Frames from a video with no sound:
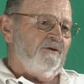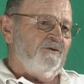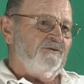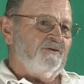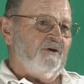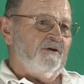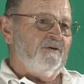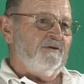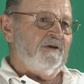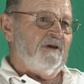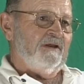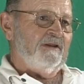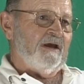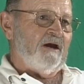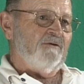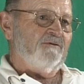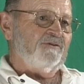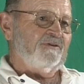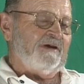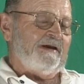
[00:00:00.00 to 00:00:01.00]
so, and
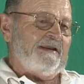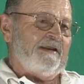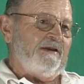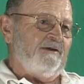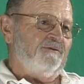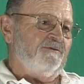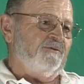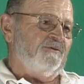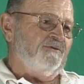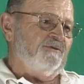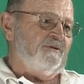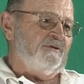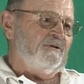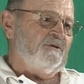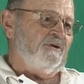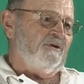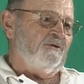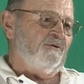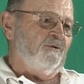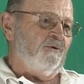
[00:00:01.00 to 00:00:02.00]
that was kind of interesting. And
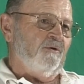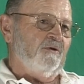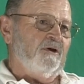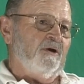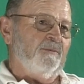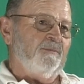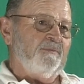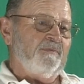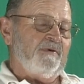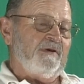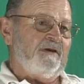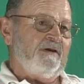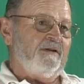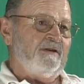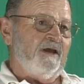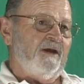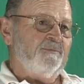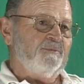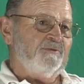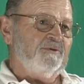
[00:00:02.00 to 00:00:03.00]
then growing up in
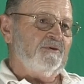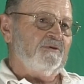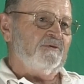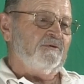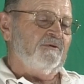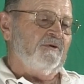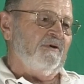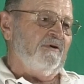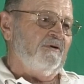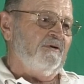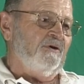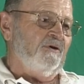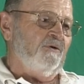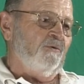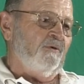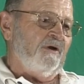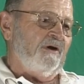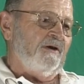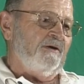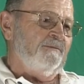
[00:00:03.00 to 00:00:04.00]
that particular area,
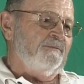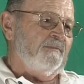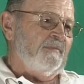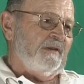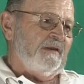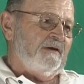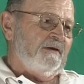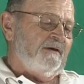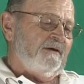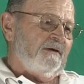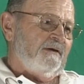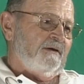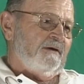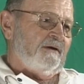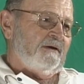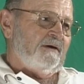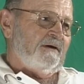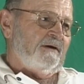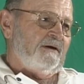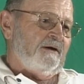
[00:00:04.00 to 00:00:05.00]
why,
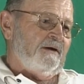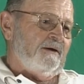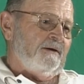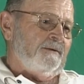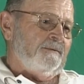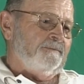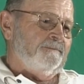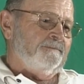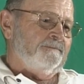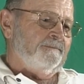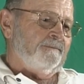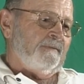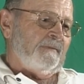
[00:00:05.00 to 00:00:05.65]
um,